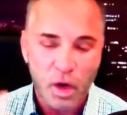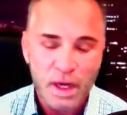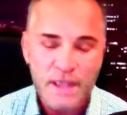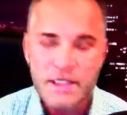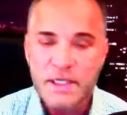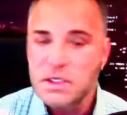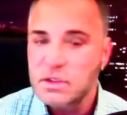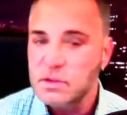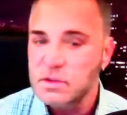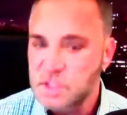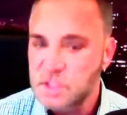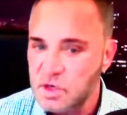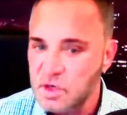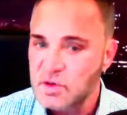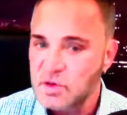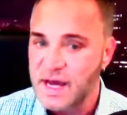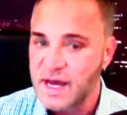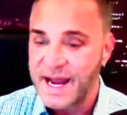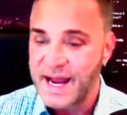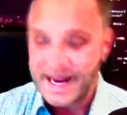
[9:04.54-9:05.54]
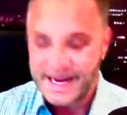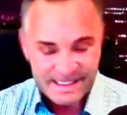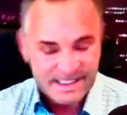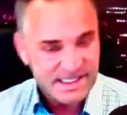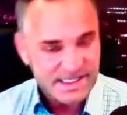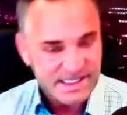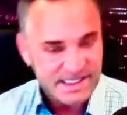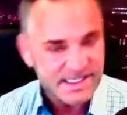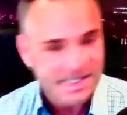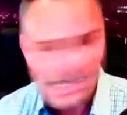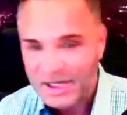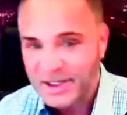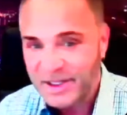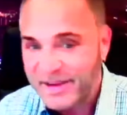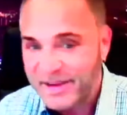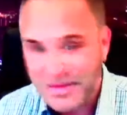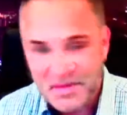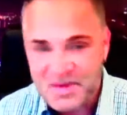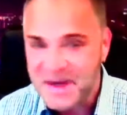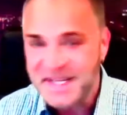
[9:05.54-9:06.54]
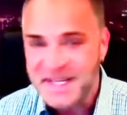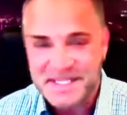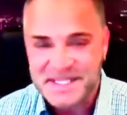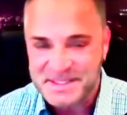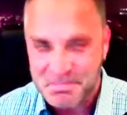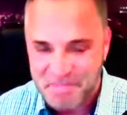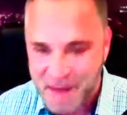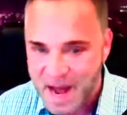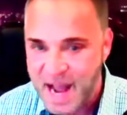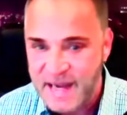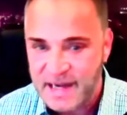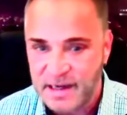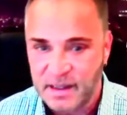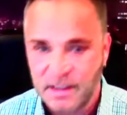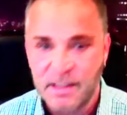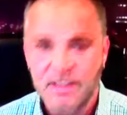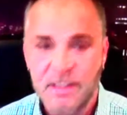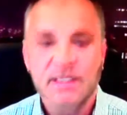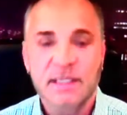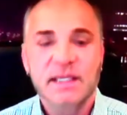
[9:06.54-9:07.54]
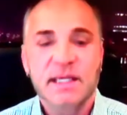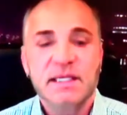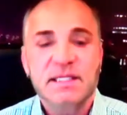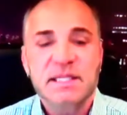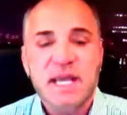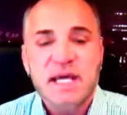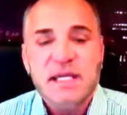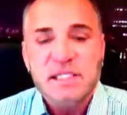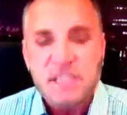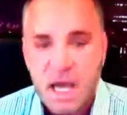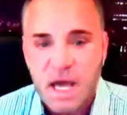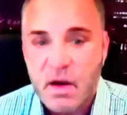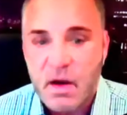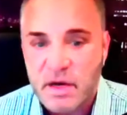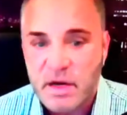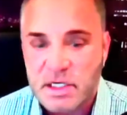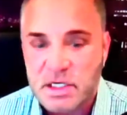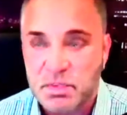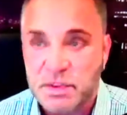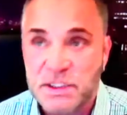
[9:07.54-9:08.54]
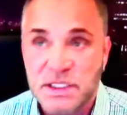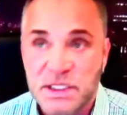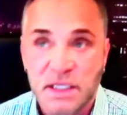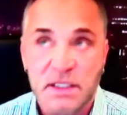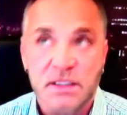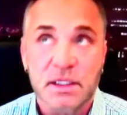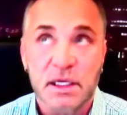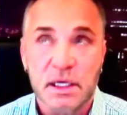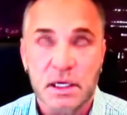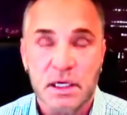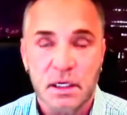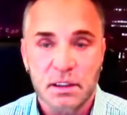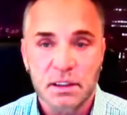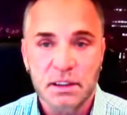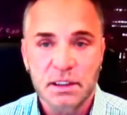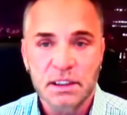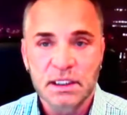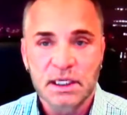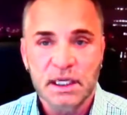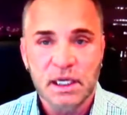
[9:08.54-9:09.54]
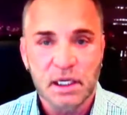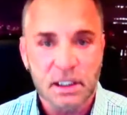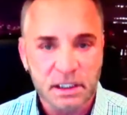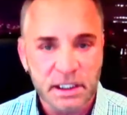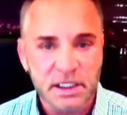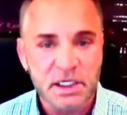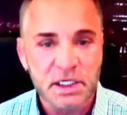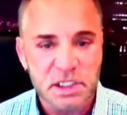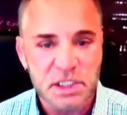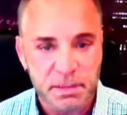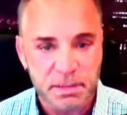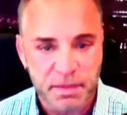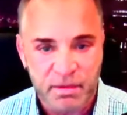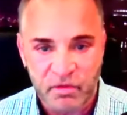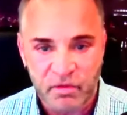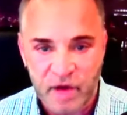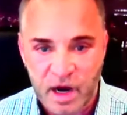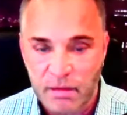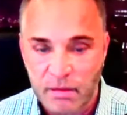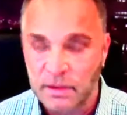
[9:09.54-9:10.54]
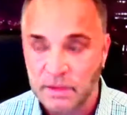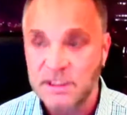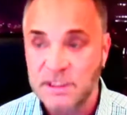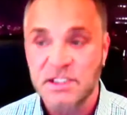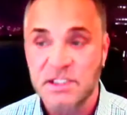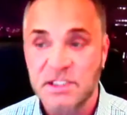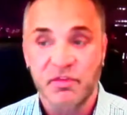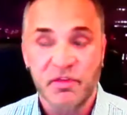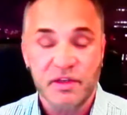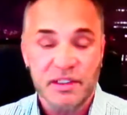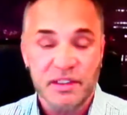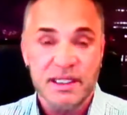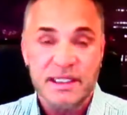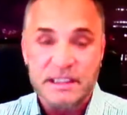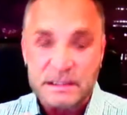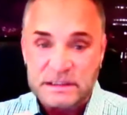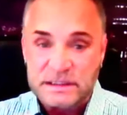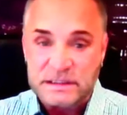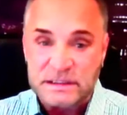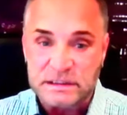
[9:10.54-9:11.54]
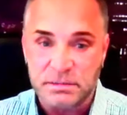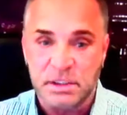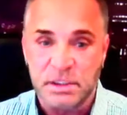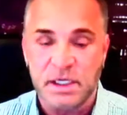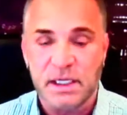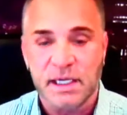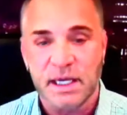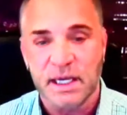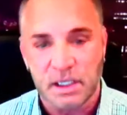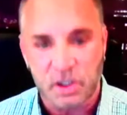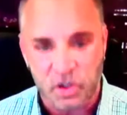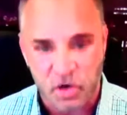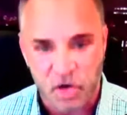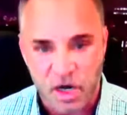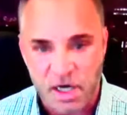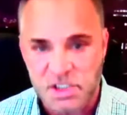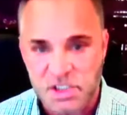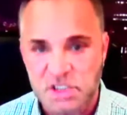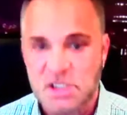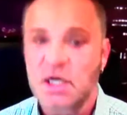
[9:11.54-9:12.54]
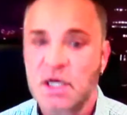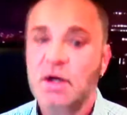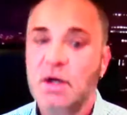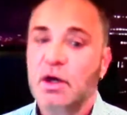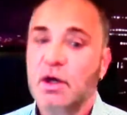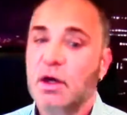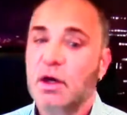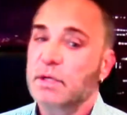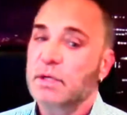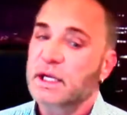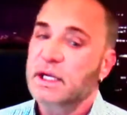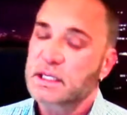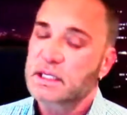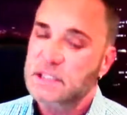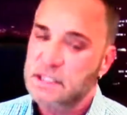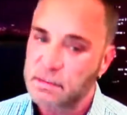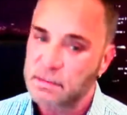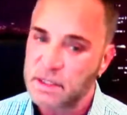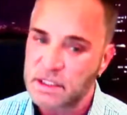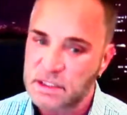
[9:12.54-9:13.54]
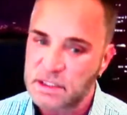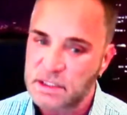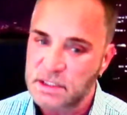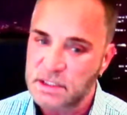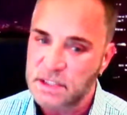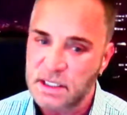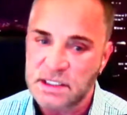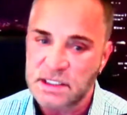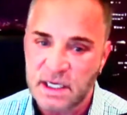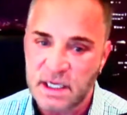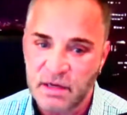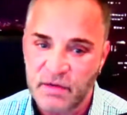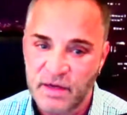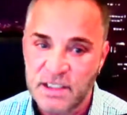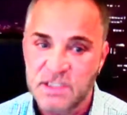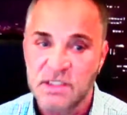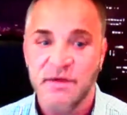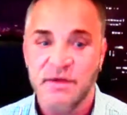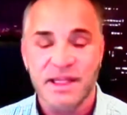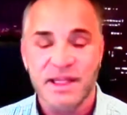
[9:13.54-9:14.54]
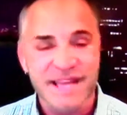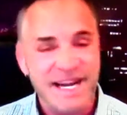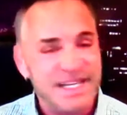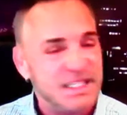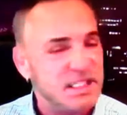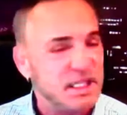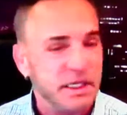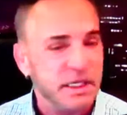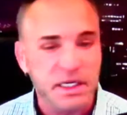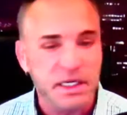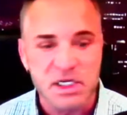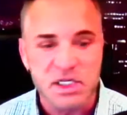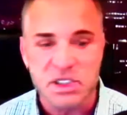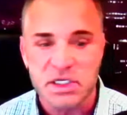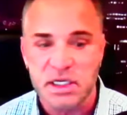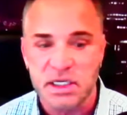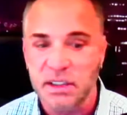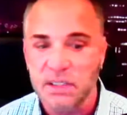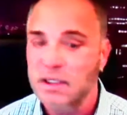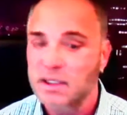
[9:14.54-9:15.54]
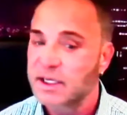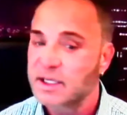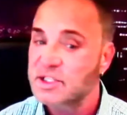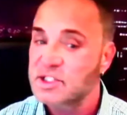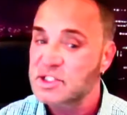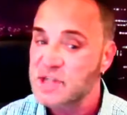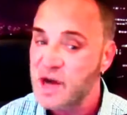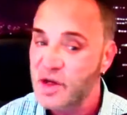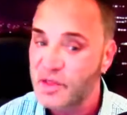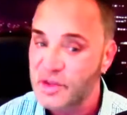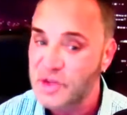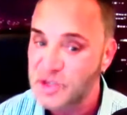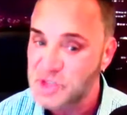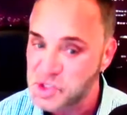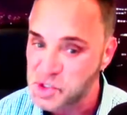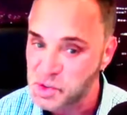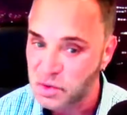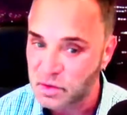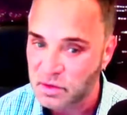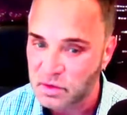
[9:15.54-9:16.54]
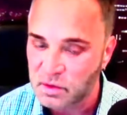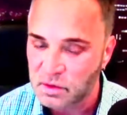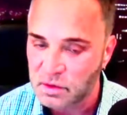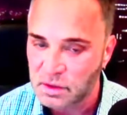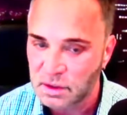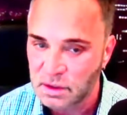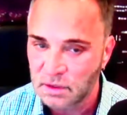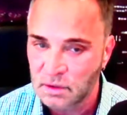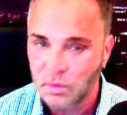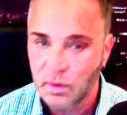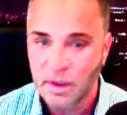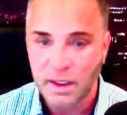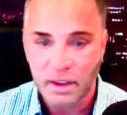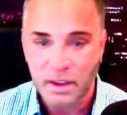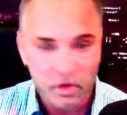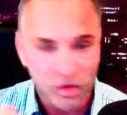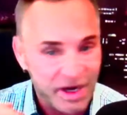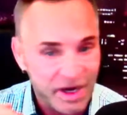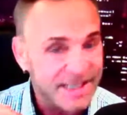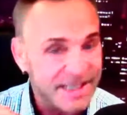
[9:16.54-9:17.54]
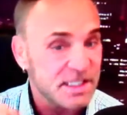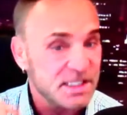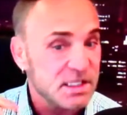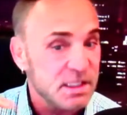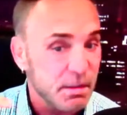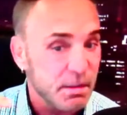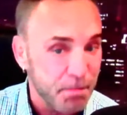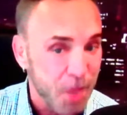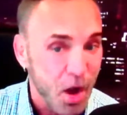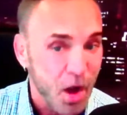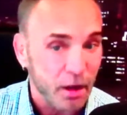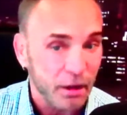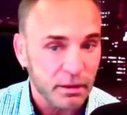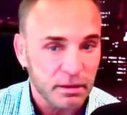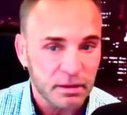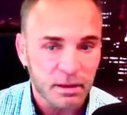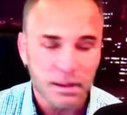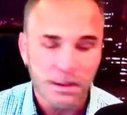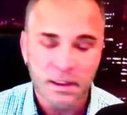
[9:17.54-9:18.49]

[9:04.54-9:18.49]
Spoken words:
when you do that, it's still, even when it's minor, it takes courage, particularly in a leadership environment, because you feel like, oh, I'm going to get crushed, or somebody's going to take advantage of it. That's the conditioning. It's not the truth. What it creates is a bond,